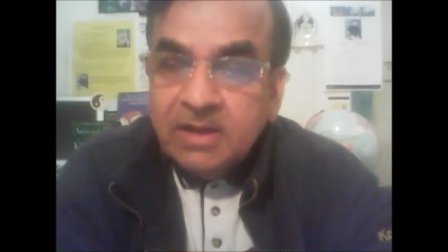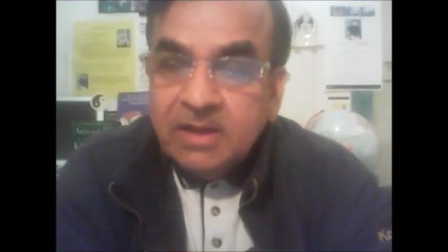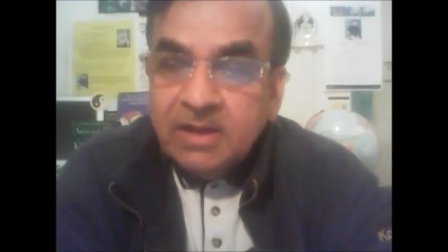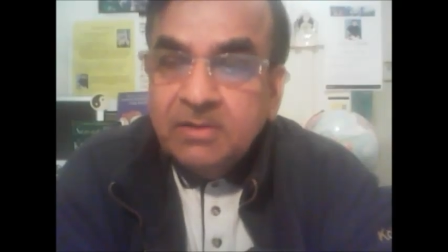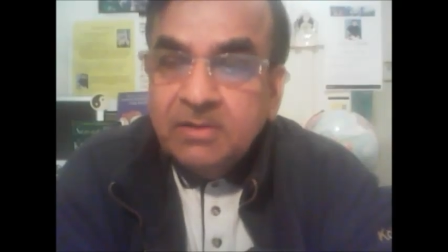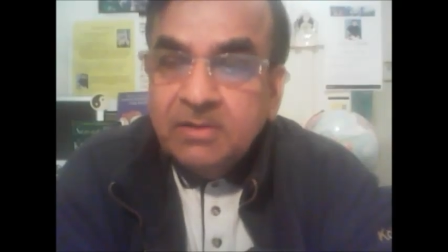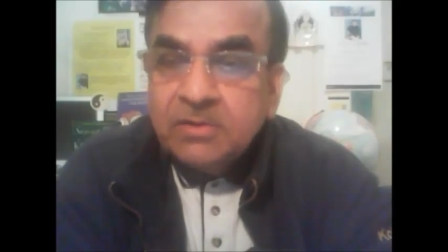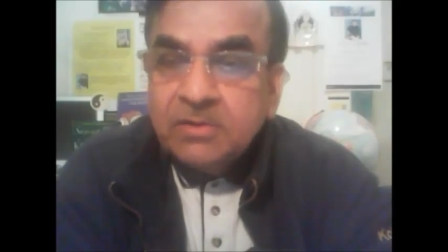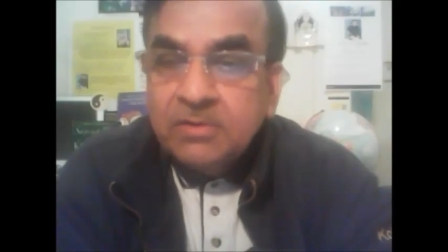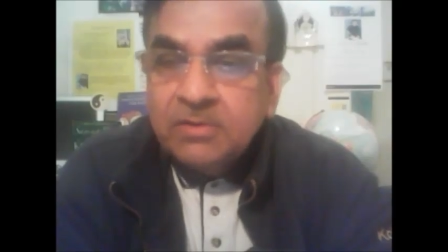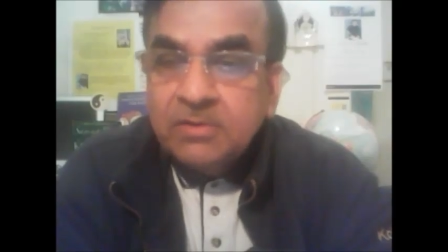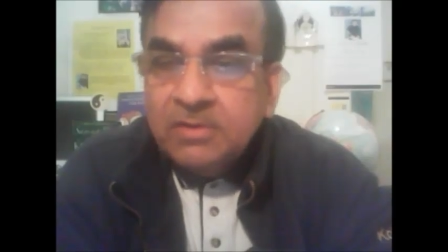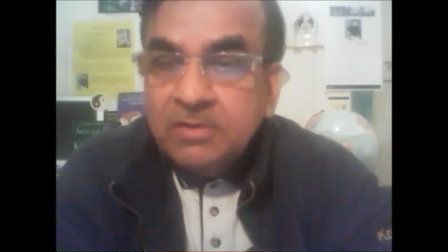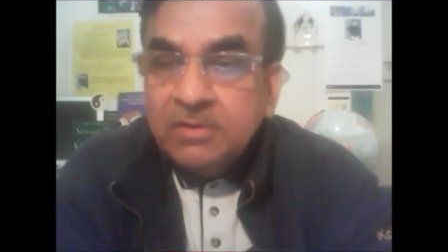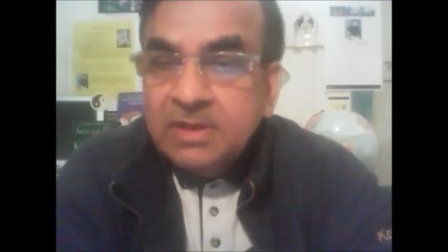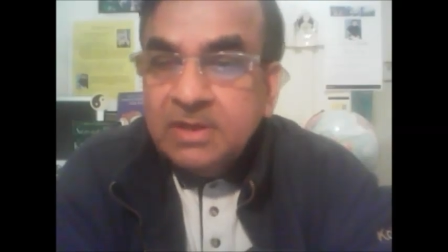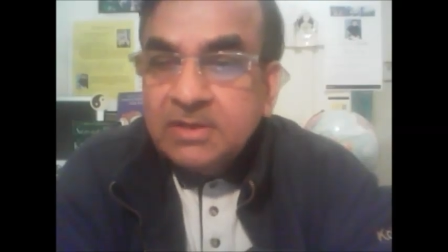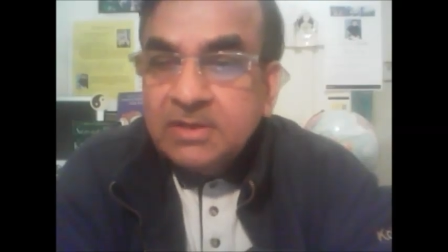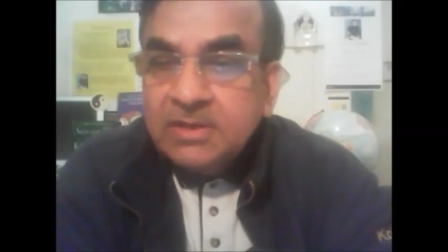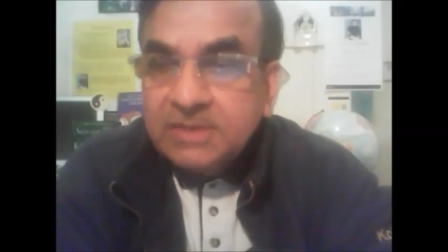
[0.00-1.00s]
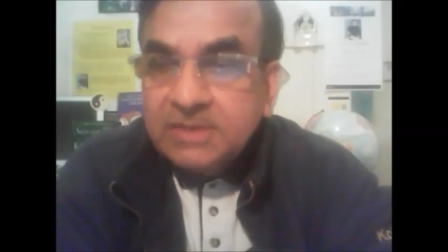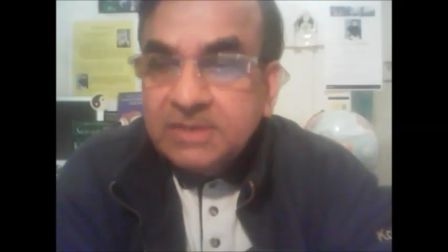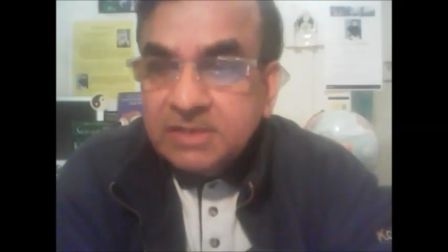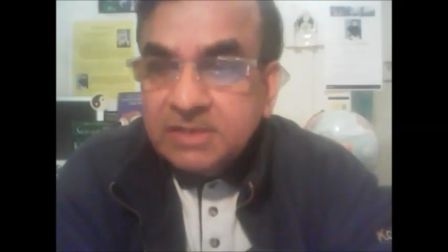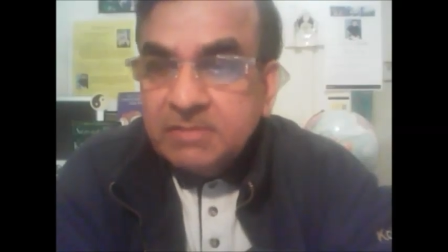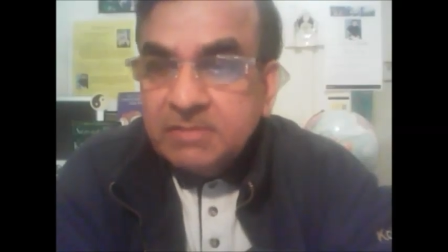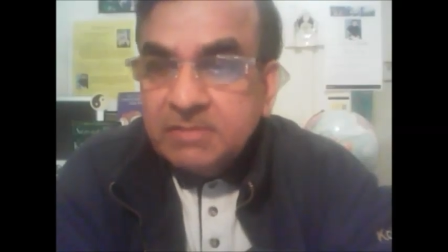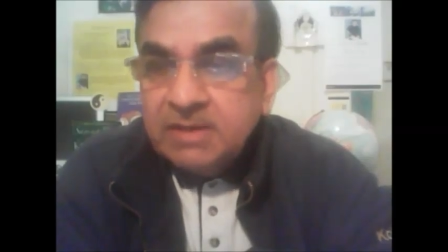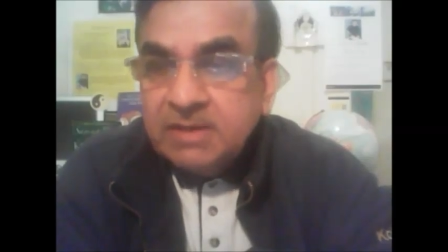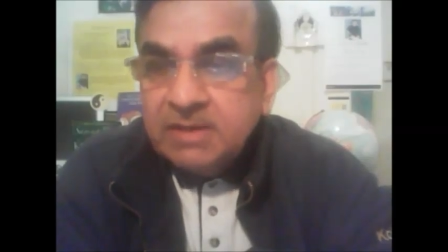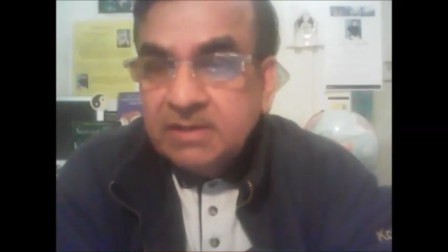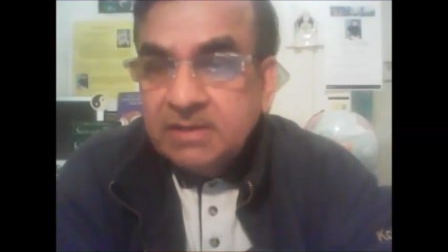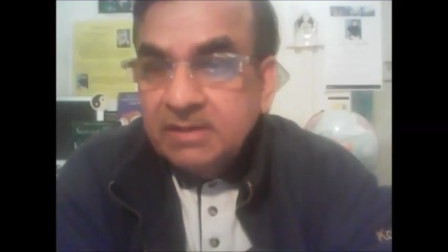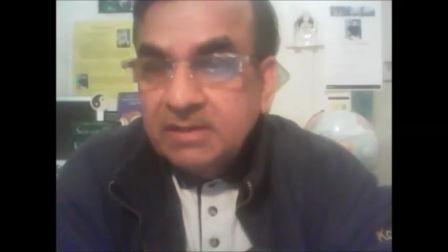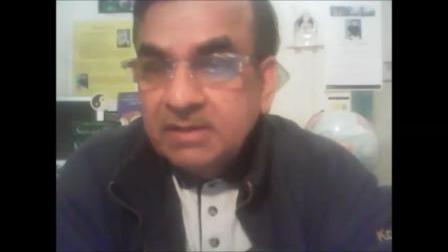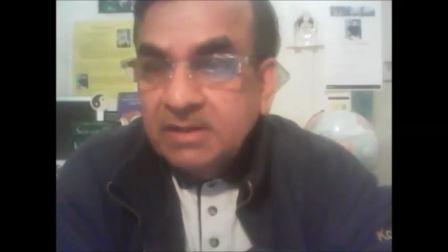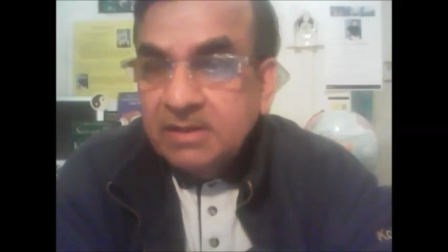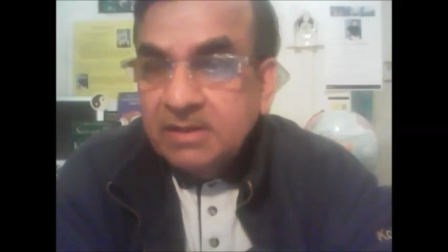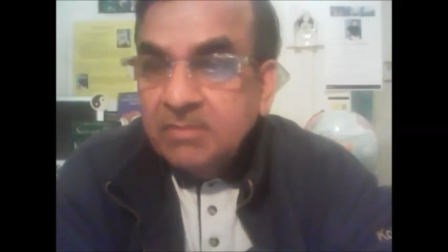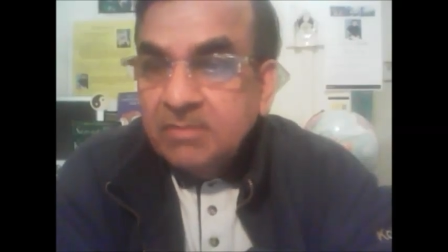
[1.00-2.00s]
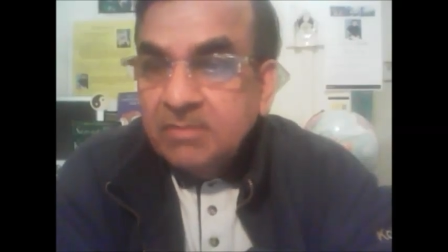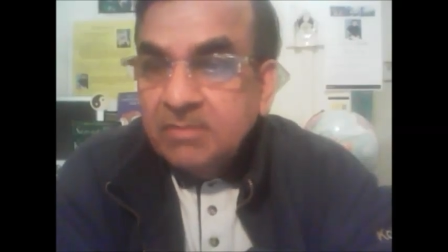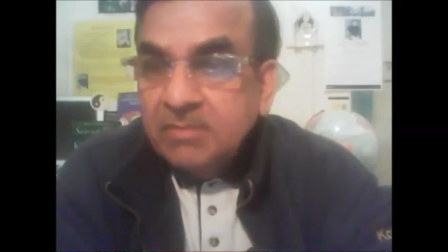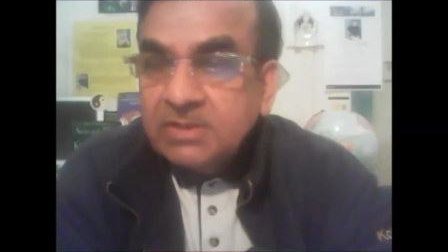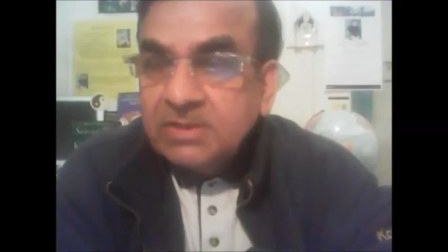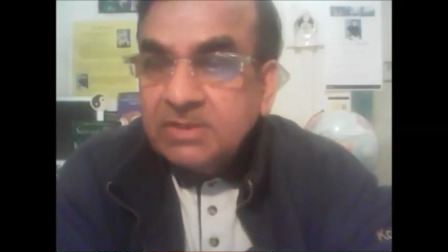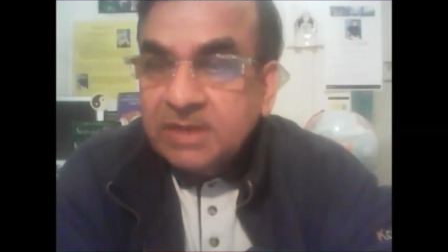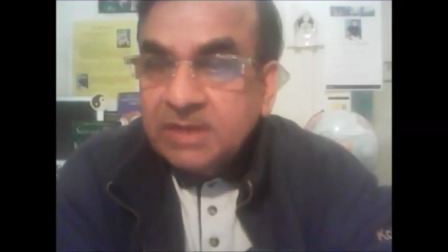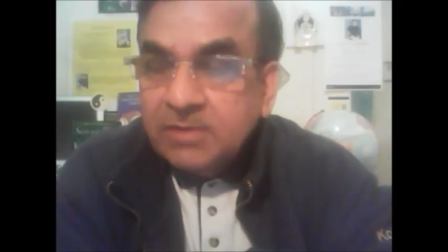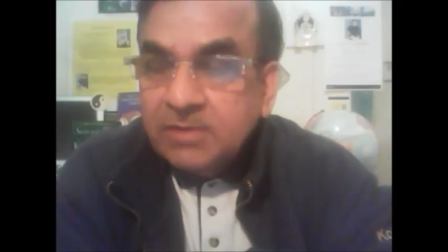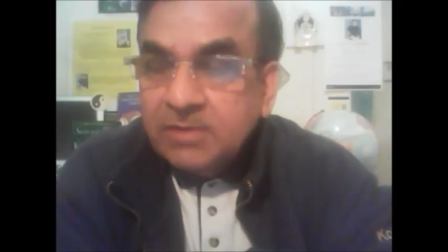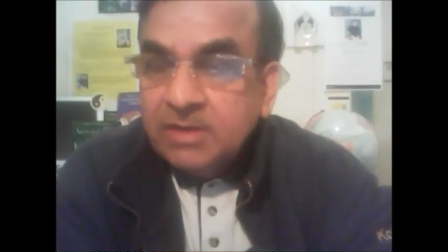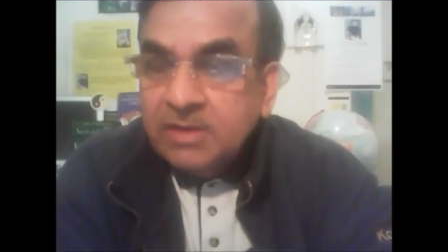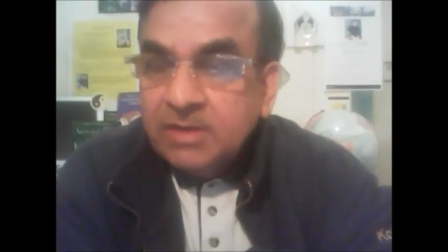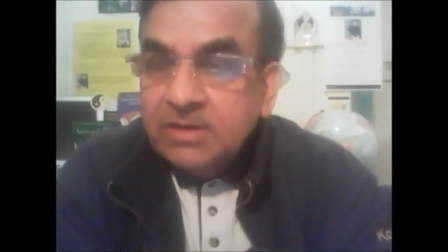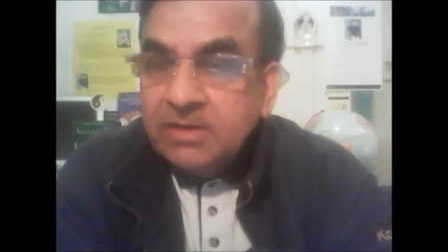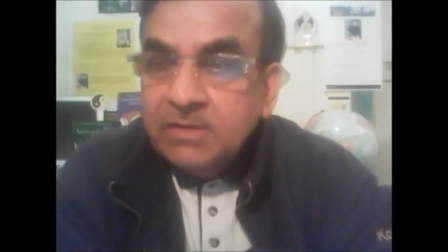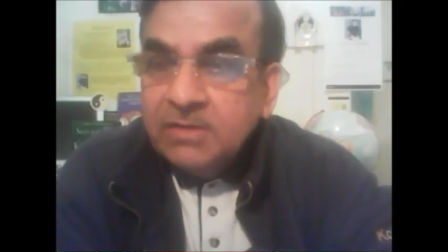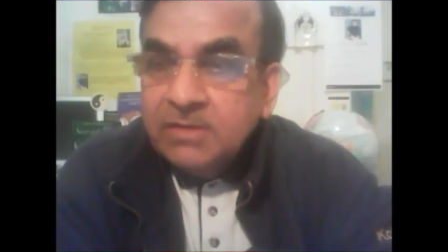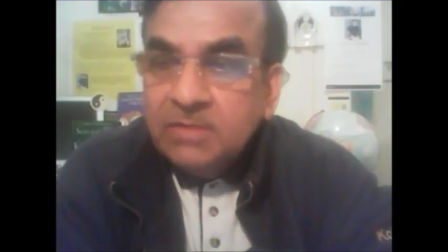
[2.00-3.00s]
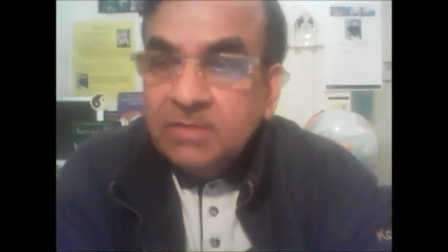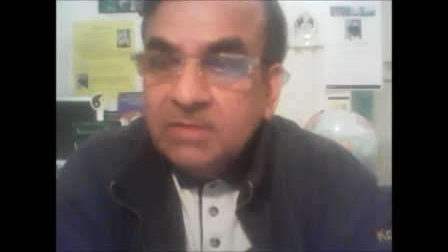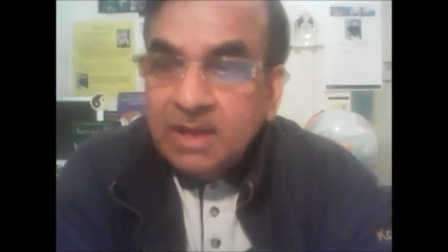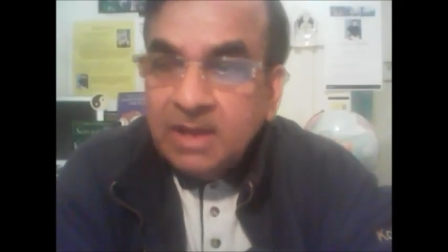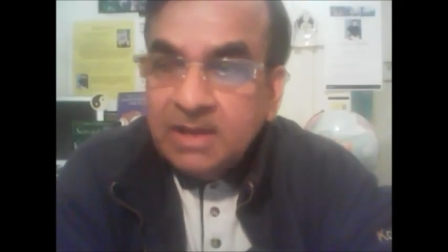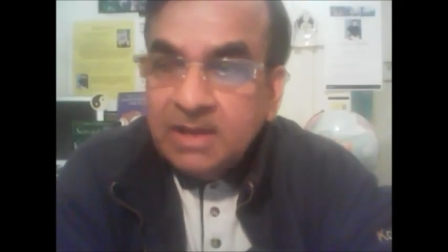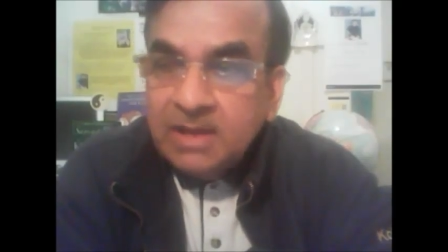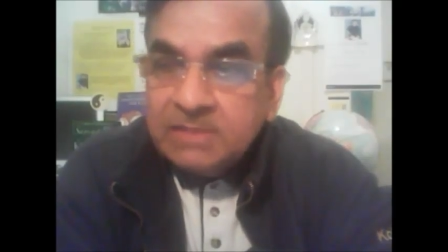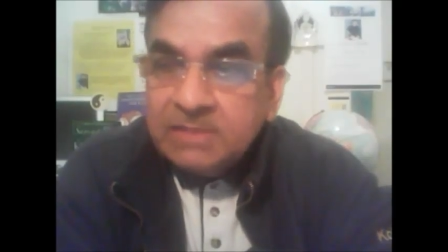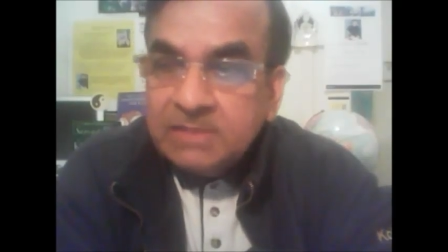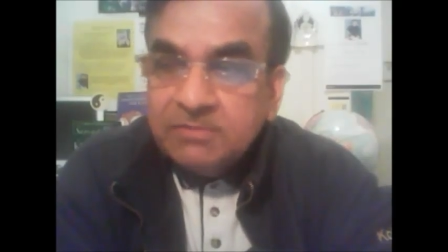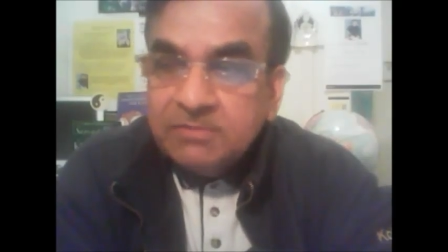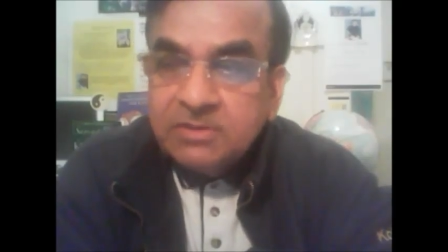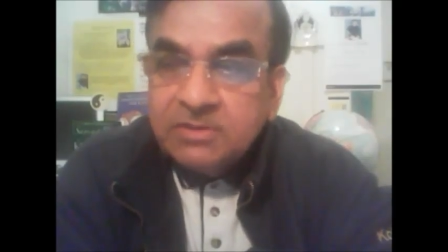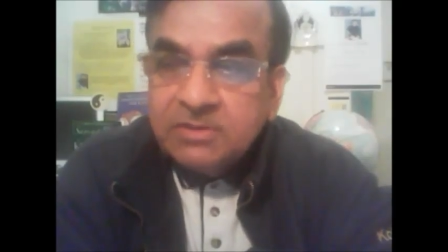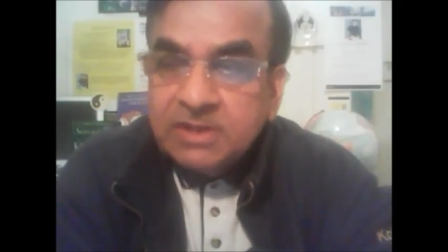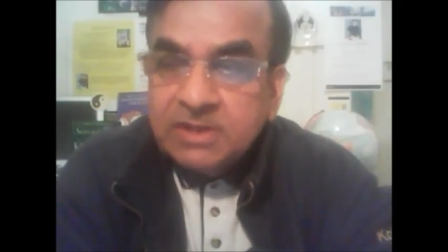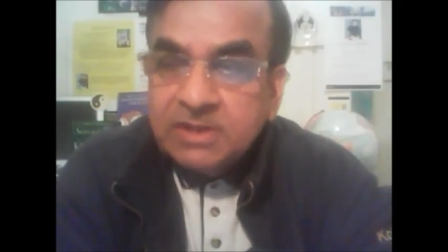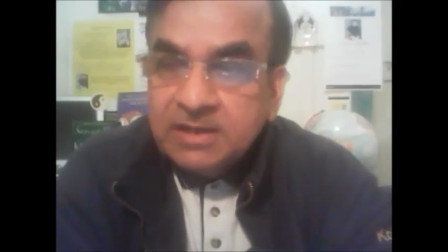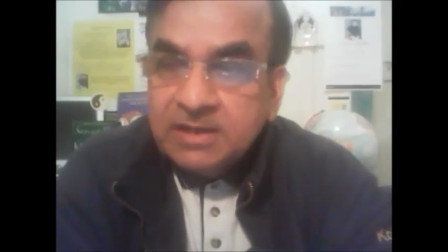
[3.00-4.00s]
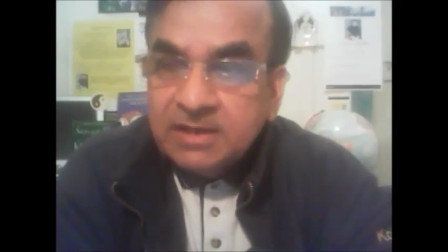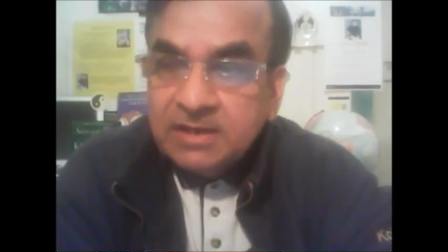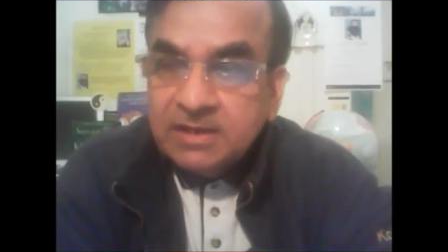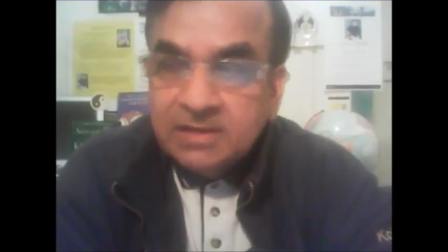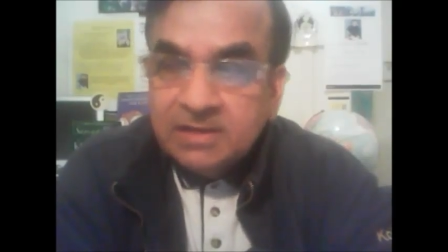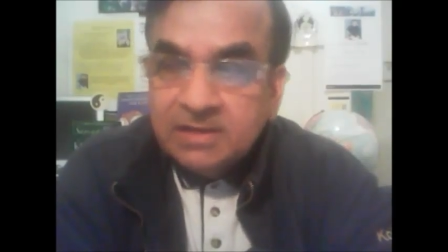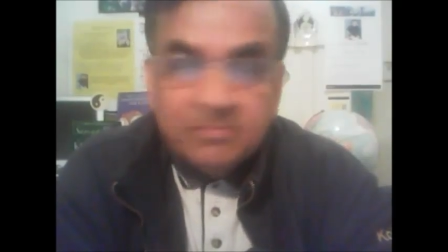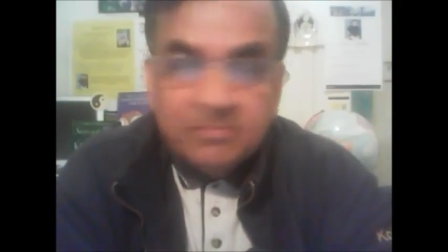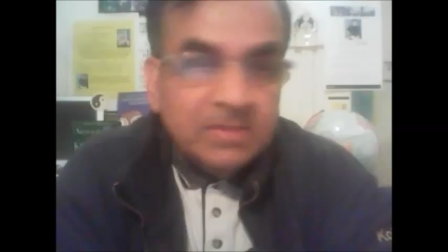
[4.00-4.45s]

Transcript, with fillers: our colonial statesmen must acquire new lands for settling